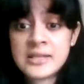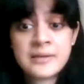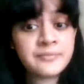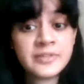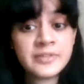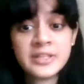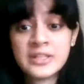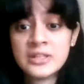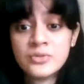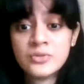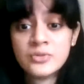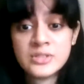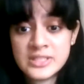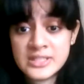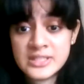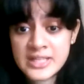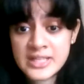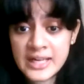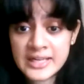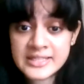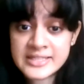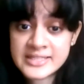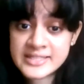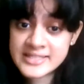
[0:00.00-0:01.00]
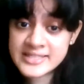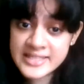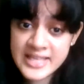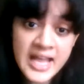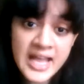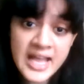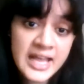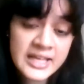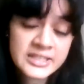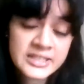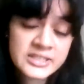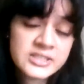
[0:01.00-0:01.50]
something you didn't
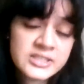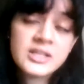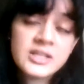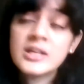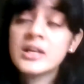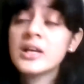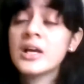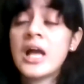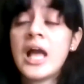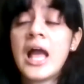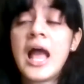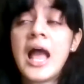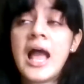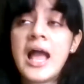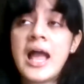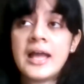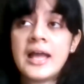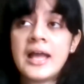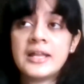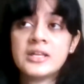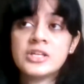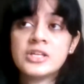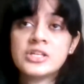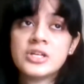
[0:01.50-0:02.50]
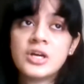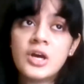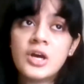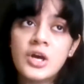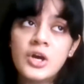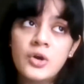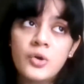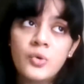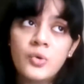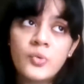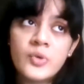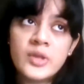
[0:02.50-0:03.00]
understand, and
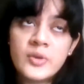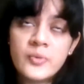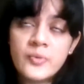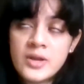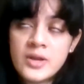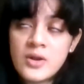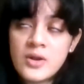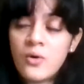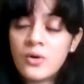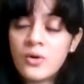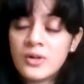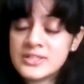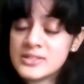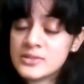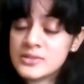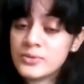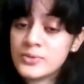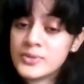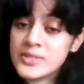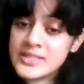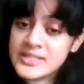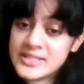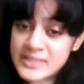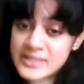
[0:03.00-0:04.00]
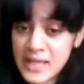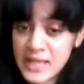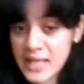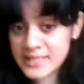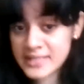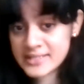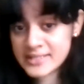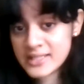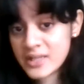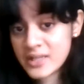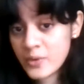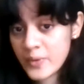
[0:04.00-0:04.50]
we will also
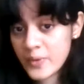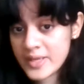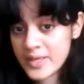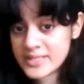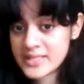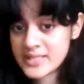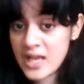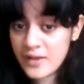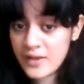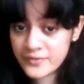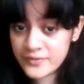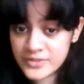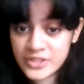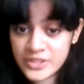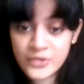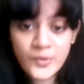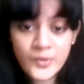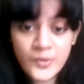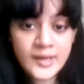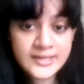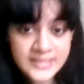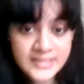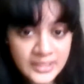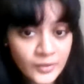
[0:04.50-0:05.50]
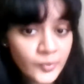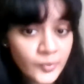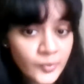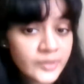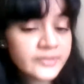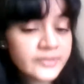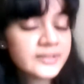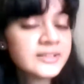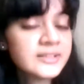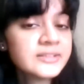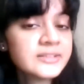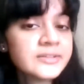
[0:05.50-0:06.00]
discuss the quiz after you are done
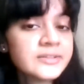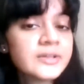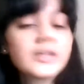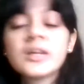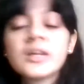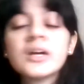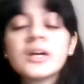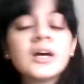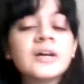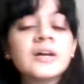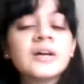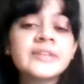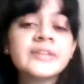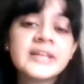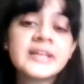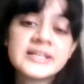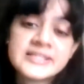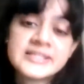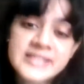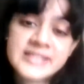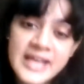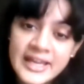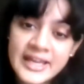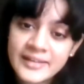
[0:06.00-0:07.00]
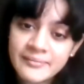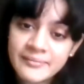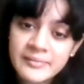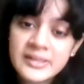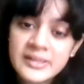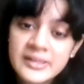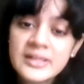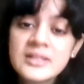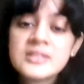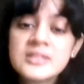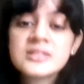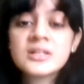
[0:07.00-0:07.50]
with it. The
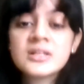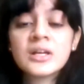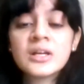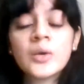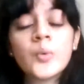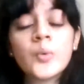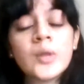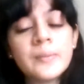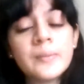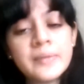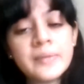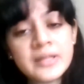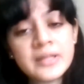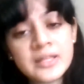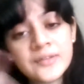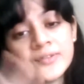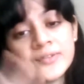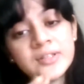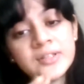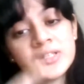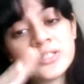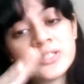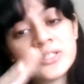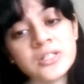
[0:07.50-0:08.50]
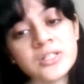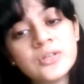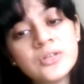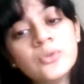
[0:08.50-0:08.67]
assignment will be given to